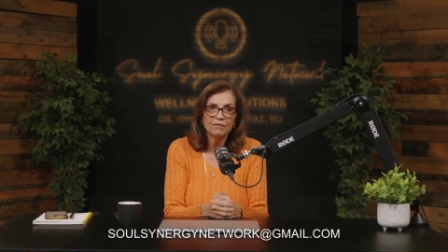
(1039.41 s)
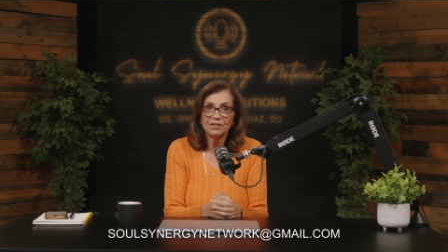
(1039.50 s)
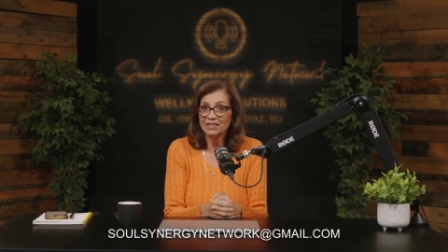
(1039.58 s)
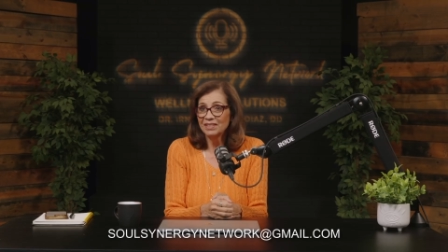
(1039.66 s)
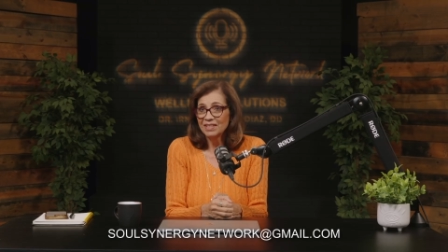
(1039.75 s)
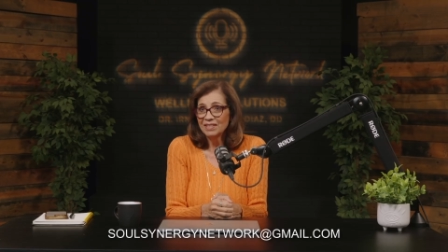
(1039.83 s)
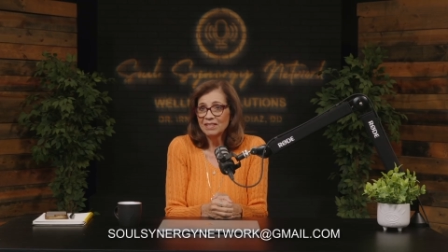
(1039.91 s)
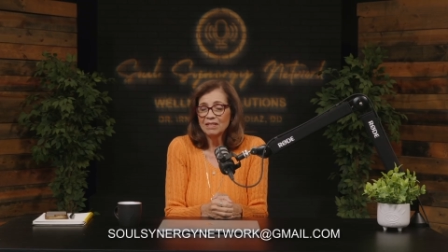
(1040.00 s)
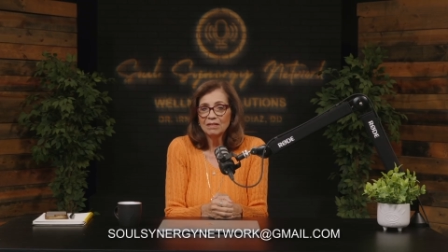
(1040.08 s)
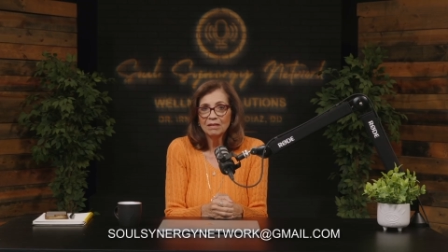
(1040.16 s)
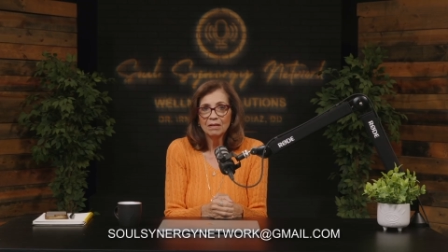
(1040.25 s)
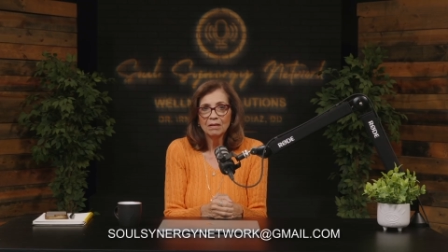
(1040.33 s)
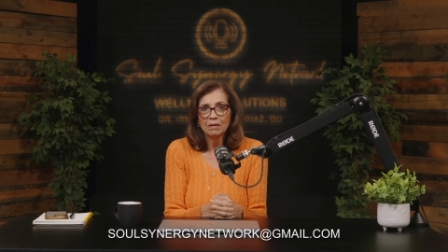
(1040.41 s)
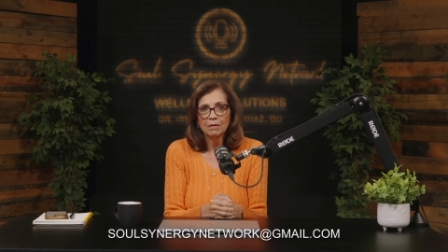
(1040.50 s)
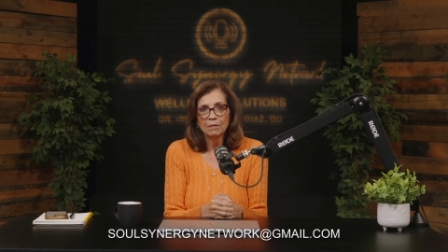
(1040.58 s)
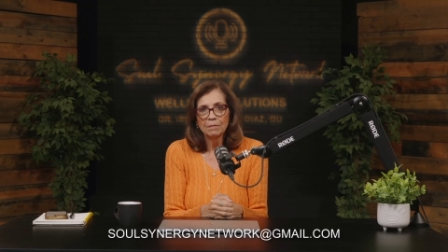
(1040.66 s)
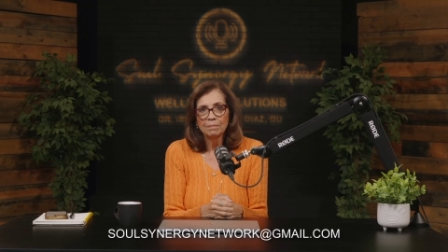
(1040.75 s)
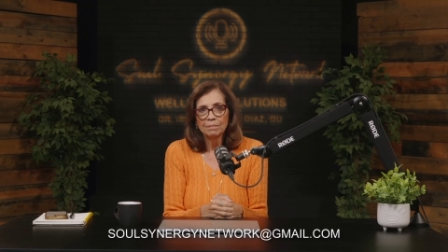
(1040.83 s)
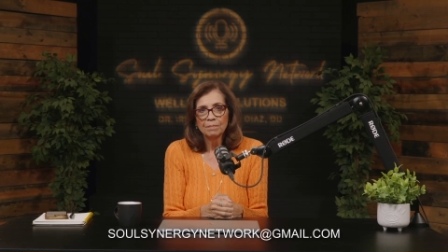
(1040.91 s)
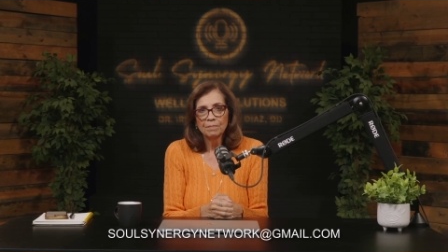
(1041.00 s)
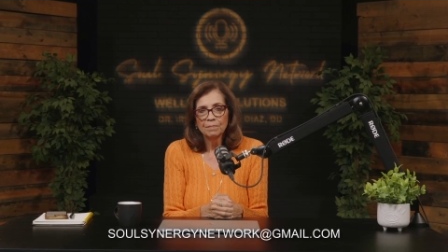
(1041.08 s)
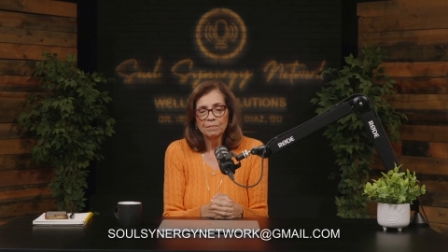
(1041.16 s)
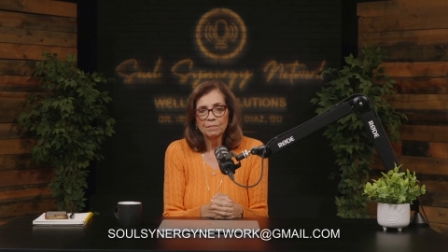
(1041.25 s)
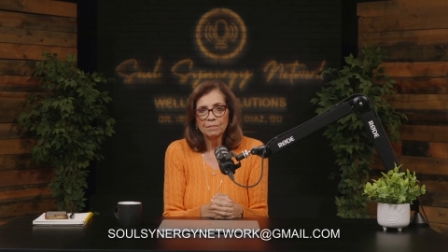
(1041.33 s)
to listen.
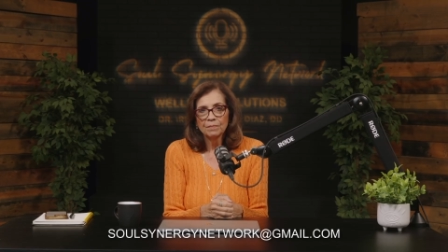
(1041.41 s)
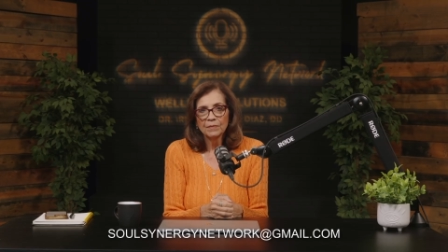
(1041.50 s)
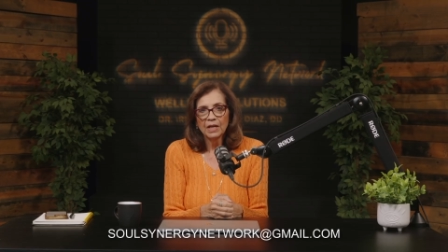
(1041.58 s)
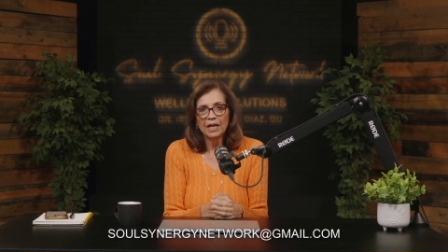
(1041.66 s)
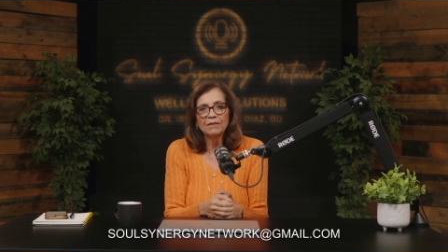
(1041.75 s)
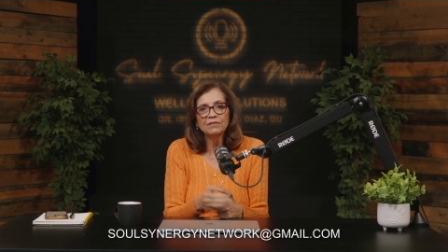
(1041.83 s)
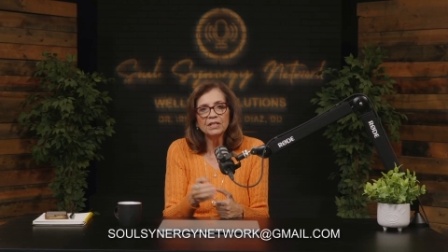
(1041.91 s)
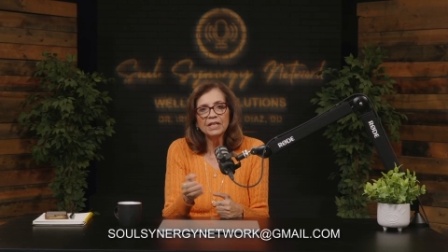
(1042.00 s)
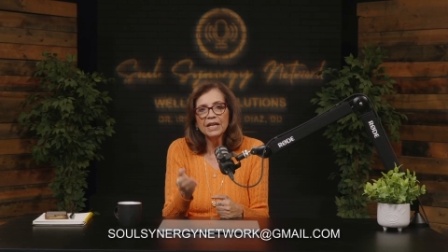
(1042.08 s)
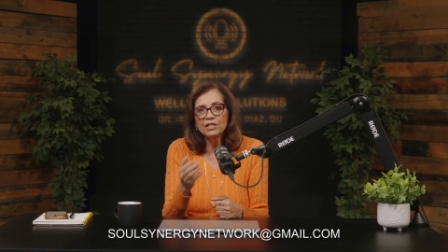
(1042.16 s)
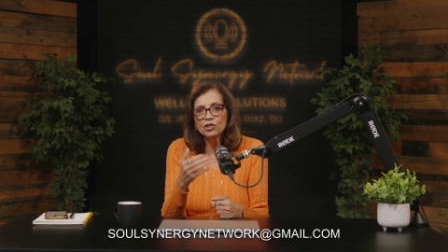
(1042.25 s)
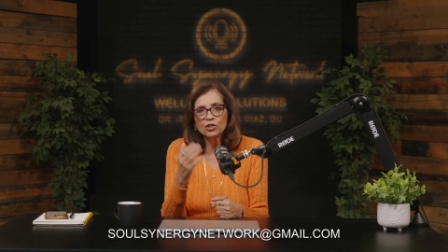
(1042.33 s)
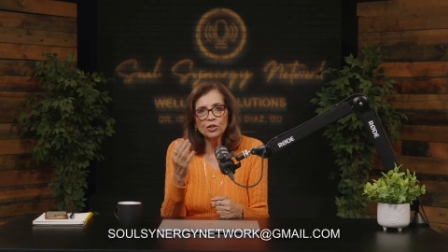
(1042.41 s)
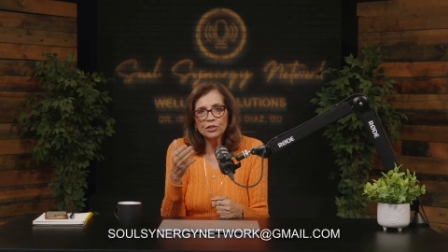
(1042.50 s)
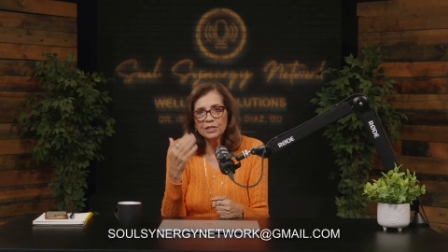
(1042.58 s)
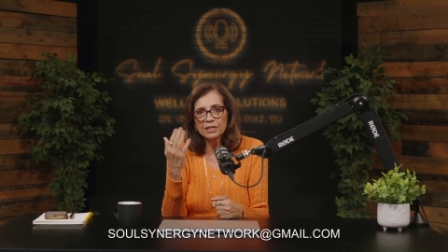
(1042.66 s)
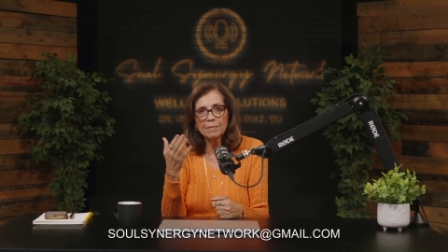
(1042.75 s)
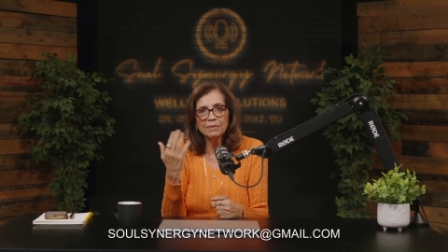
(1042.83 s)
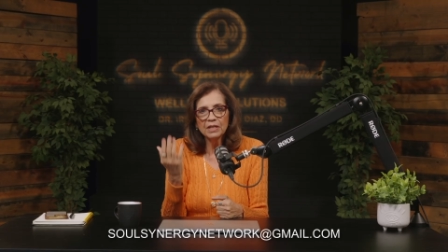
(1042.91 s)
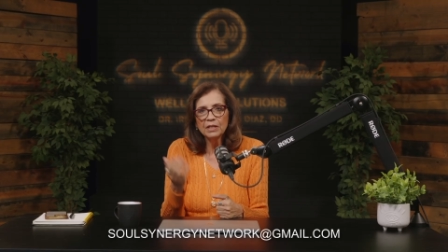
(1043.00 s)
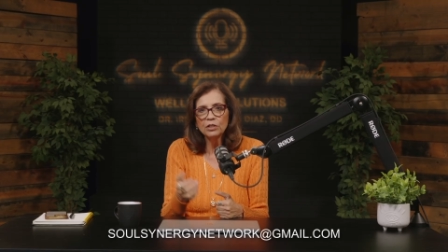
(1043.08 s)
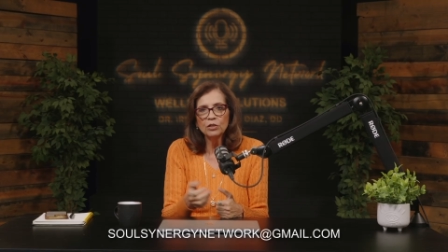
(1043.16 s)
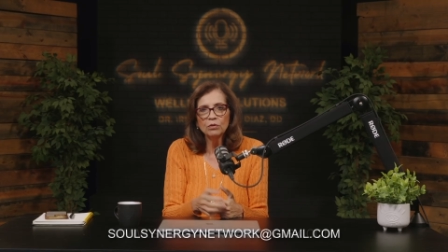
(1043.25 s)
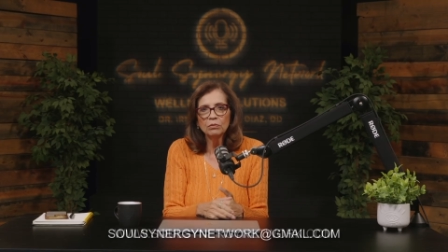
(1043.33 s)
And if today stirred something in
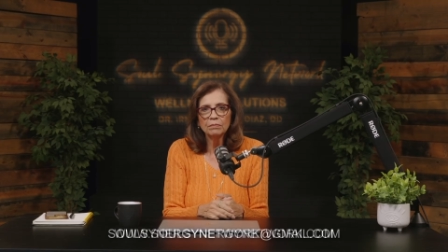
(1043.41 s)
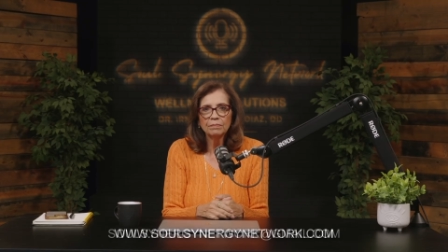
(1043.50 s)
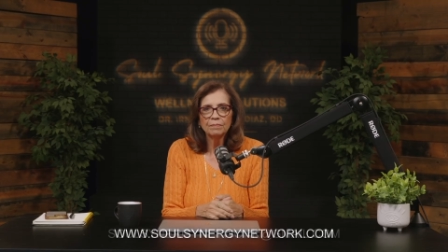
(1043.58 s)
you,